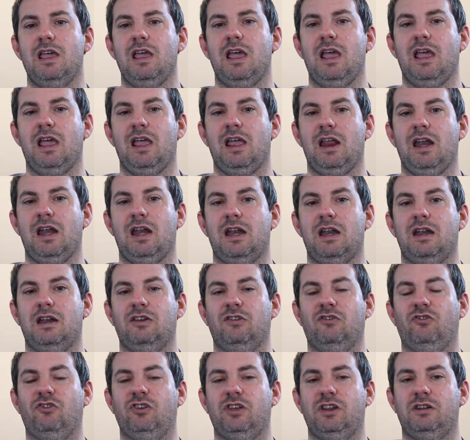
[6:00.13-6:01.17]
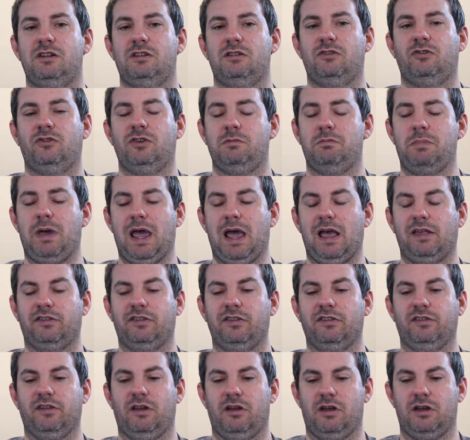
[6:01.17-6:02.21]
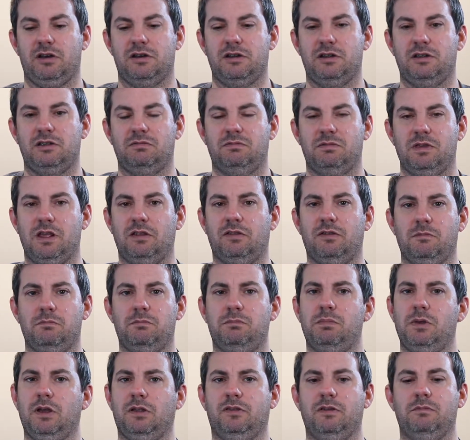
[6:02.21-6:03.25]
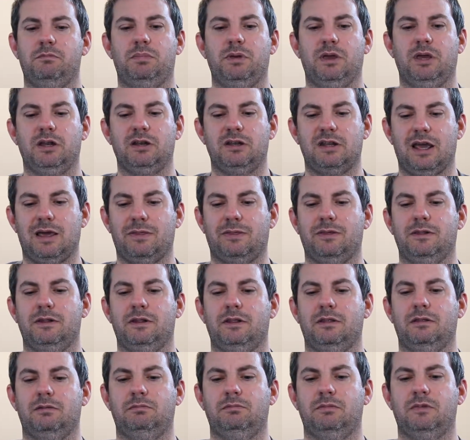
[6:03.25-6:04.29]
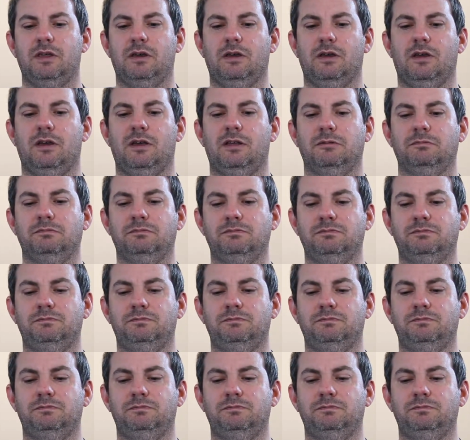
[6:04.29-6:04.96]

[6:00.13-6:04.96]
And she passes on. It's a big death in the